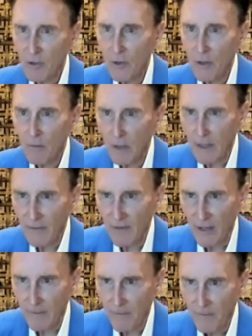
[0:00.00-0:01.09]
you can believe
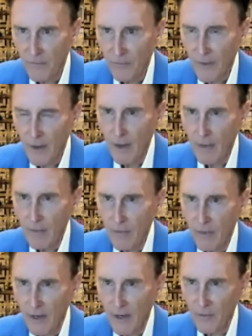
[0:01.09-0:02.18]
in
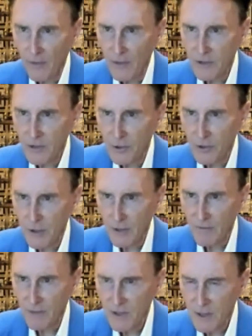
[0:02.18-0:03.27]
that increases your
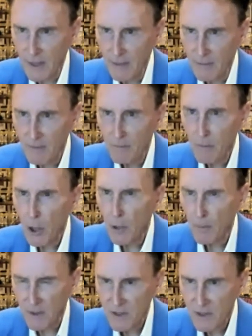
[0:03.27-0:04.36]
self-esteem and
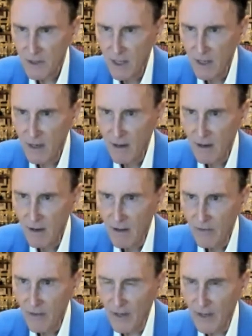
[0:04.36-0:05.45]
purpose,
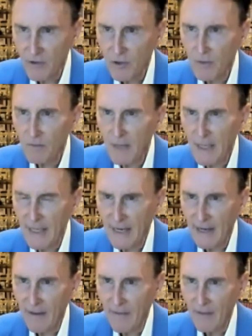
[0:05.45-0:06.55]
that gives you
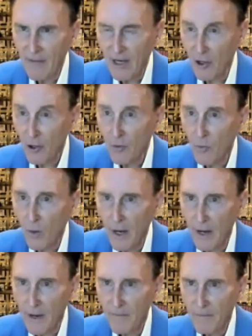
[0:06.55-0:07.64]
meaning in a good
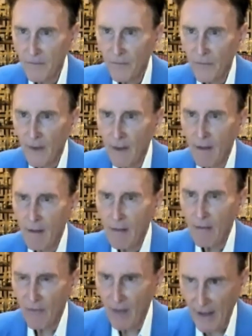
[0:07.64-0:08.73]
way,
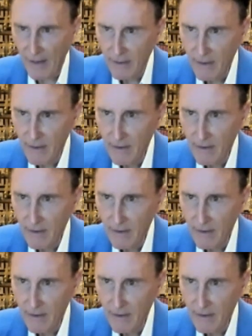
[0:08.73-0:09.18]
that